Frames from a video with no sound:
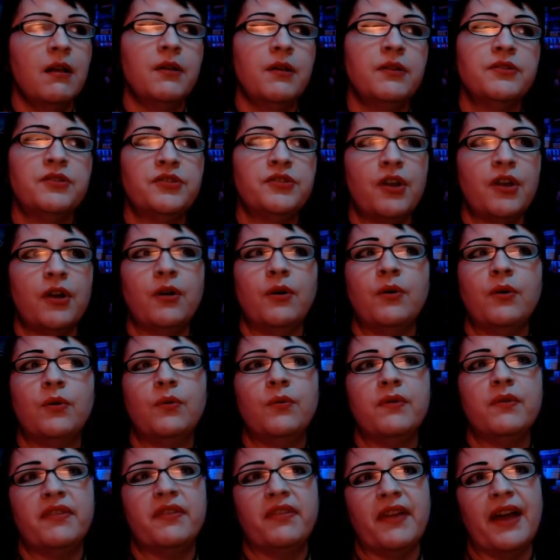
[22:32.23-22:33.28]

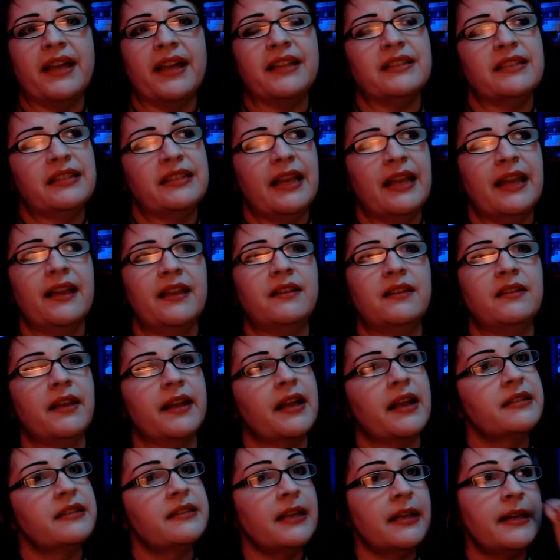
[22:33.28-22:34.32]
So that said,
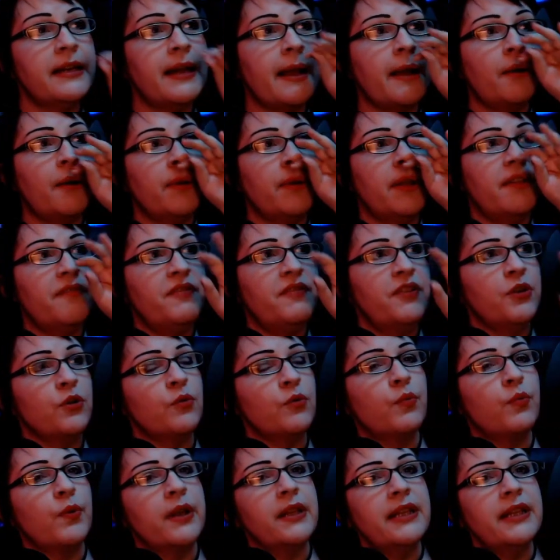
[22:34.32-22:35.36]
like I said, now, if
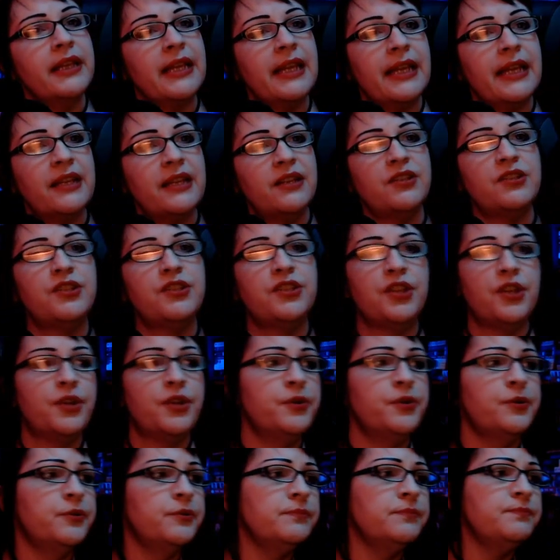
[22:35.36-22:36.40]
you're really
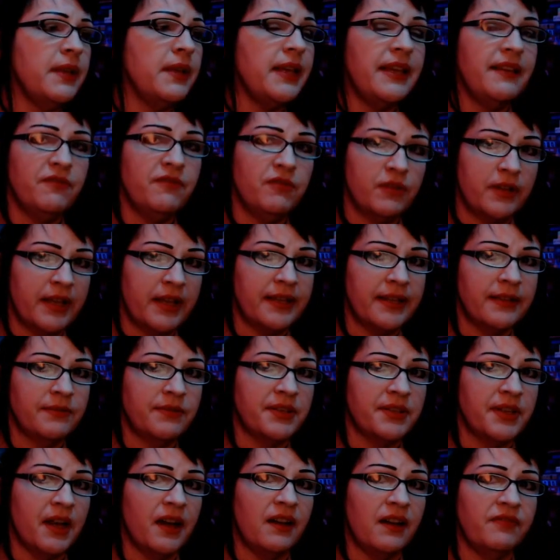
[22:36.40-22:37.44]
into evil kid
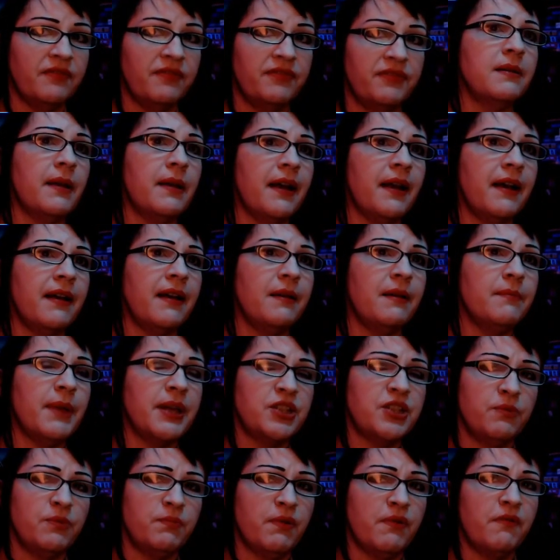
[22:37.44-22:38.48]
stuff, I
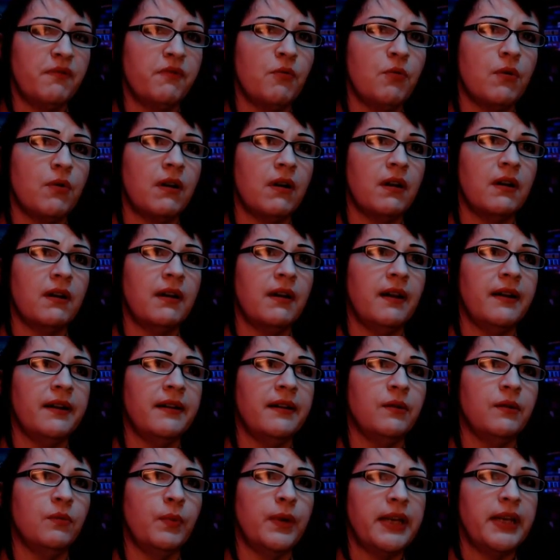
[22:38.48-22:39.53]
mentioned before,
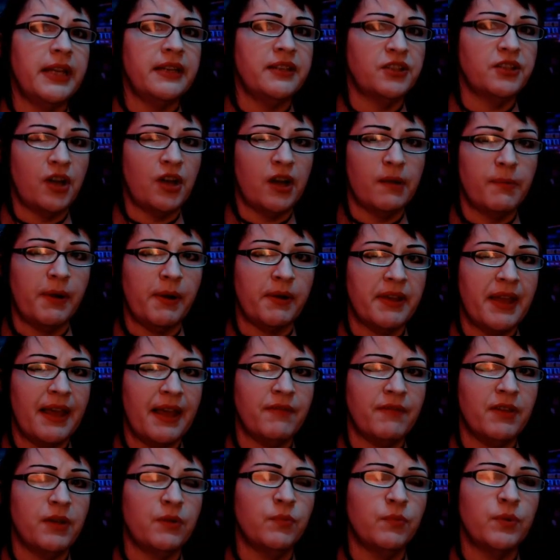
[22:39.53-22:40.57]
We Need to Talk About
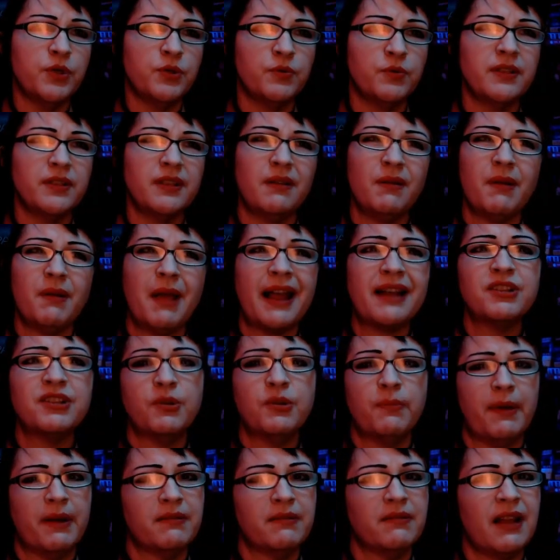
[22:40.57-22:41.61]
Kevin, which was
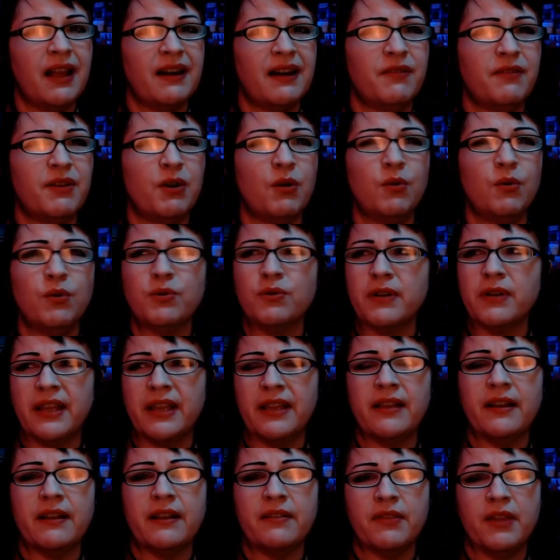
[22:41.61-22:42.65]
actually about kind of an older
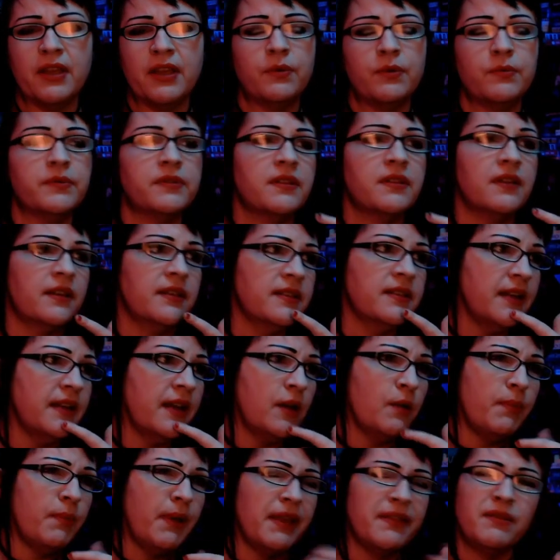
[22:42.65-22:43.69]
kid. I think it was like a
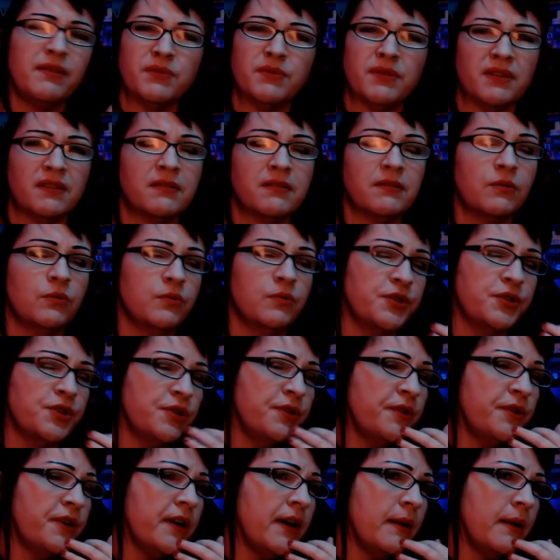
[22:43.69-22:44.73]
psychopath. He was a school
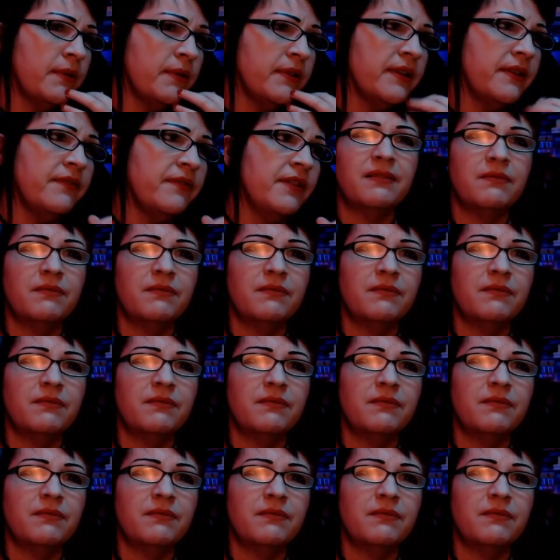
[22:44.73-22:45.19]
shooter, I believe.